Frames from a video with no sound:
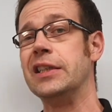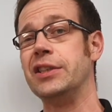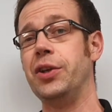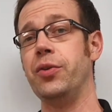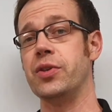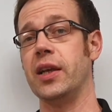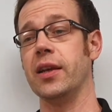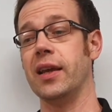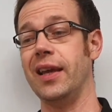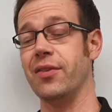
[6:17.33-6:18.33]

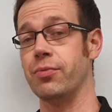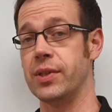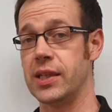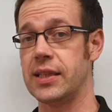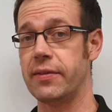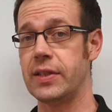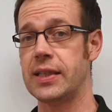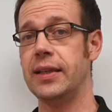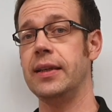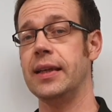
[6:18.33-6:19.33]
using its
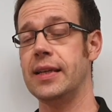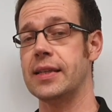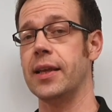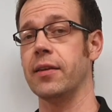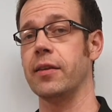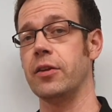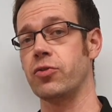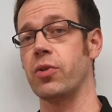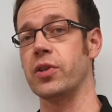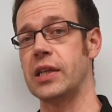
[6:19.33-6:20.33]
resistivity, its length and its
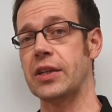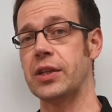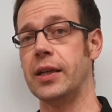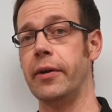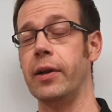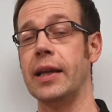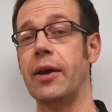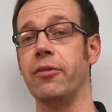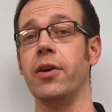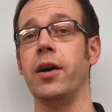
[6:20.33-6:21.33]
cross-sectional area.
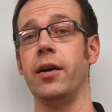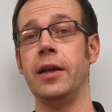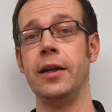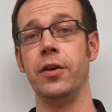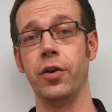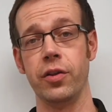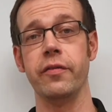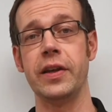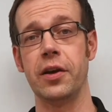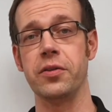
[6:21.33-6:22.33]
Now there are other
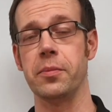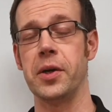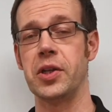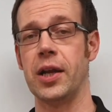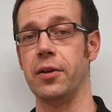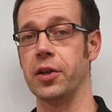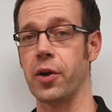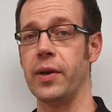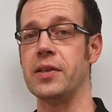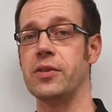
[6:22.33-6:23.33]
videos on my channel that
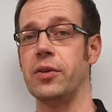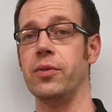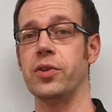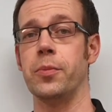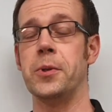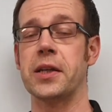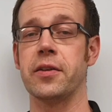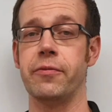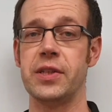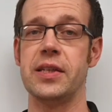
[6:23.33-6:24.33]
go into the subject
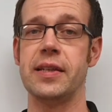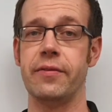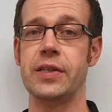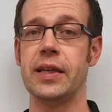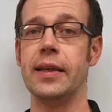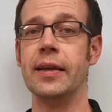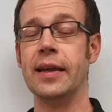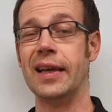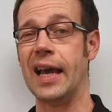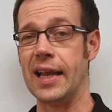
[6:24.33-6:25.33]
of resistivity
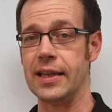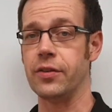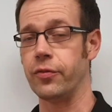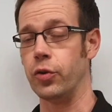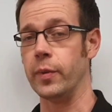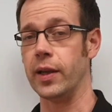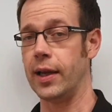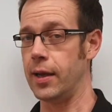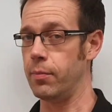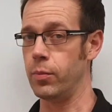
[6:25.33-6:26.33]
and this formula
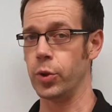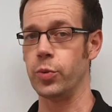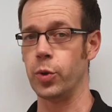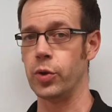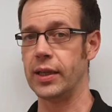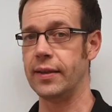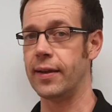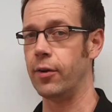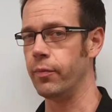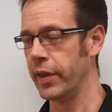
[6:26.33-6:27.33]
in much more
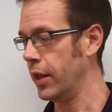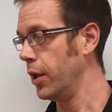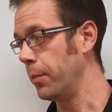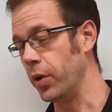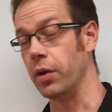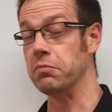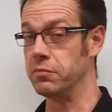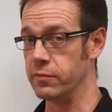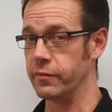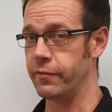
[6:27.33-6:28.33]
detail. But
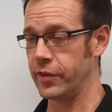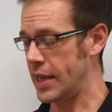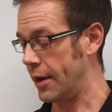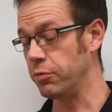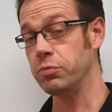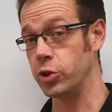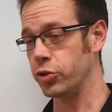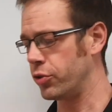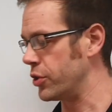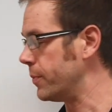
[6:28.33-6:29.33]
for now,
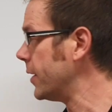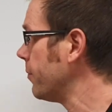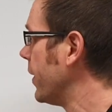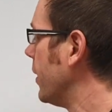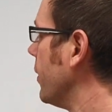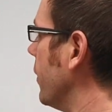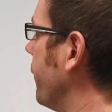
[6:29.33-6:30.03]
just trust me, the